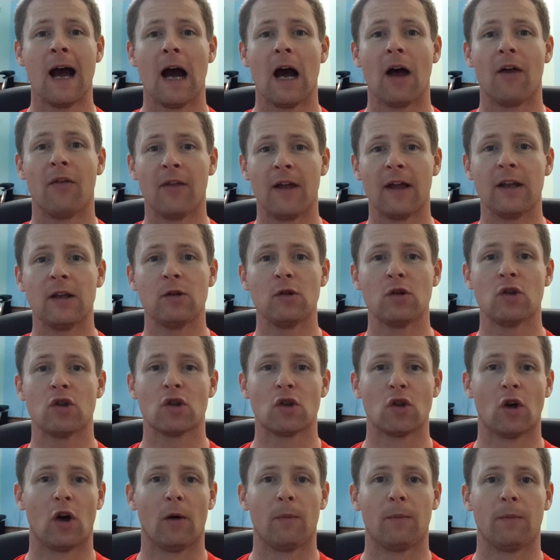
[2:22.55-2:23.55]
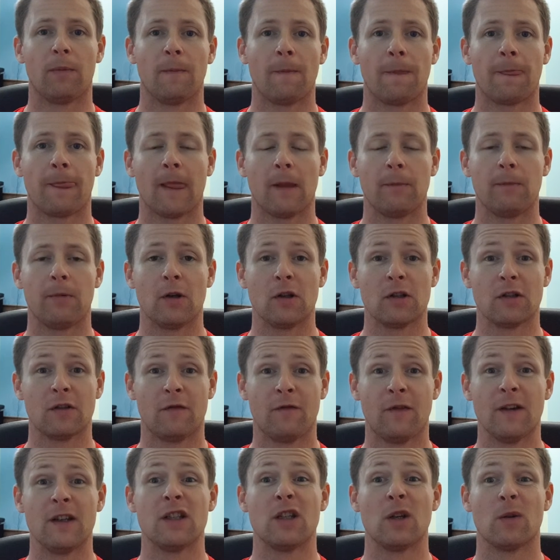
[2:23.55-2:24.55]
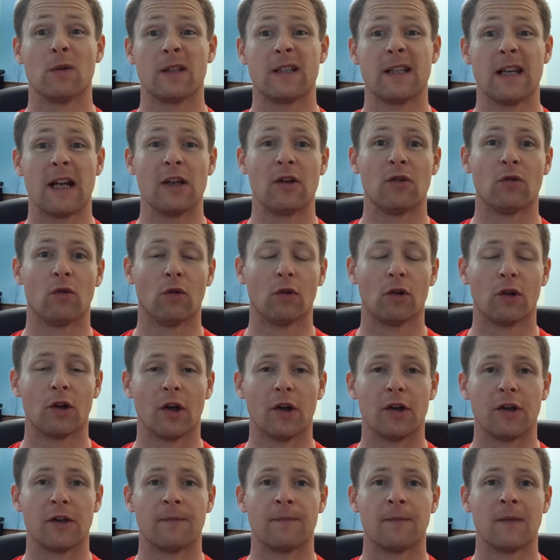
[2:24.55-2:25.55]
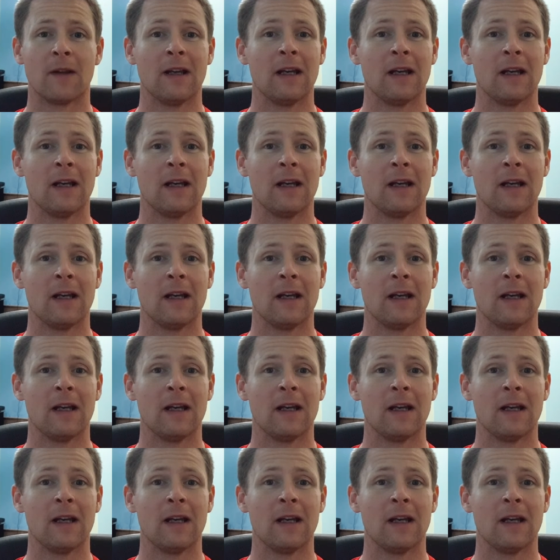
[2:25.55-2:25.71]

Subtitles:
and then you stop because the physio has said you're all good.